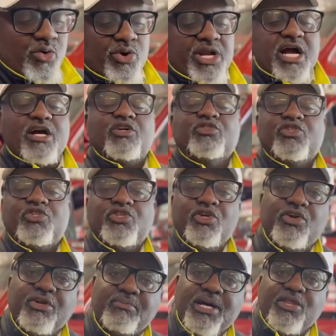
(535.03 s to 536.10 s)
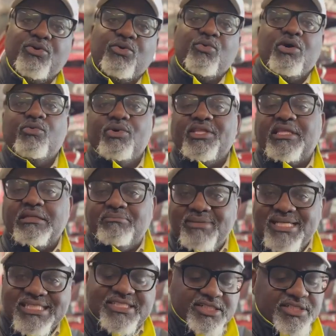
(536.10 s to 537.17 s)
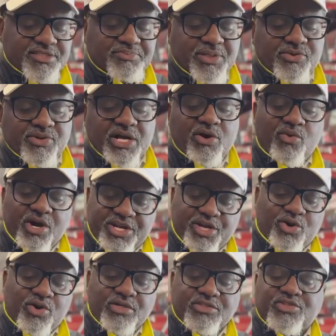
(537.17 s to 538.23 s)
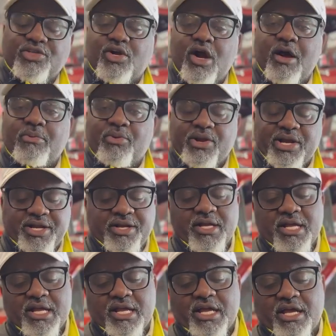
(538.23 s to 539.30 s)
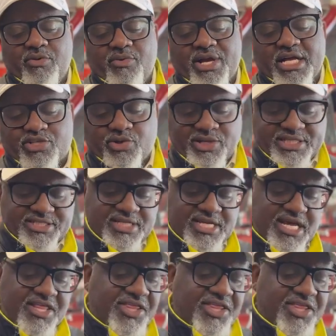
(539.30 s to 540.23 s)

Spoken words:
not concerned about the one with emissions, but we got one that goes into the carburetor, and we got 2 ends. The other